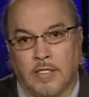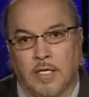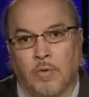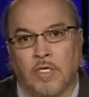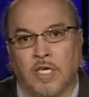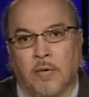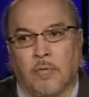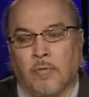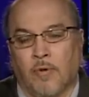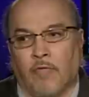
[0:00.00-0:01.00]
seen what he's
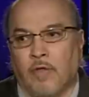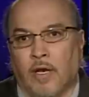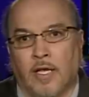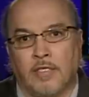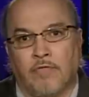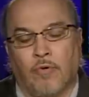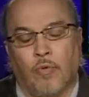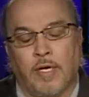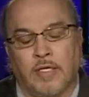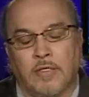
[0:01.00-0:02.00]
capable of in the last four
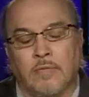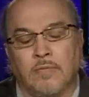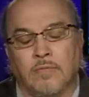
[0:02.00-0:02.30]
weeks.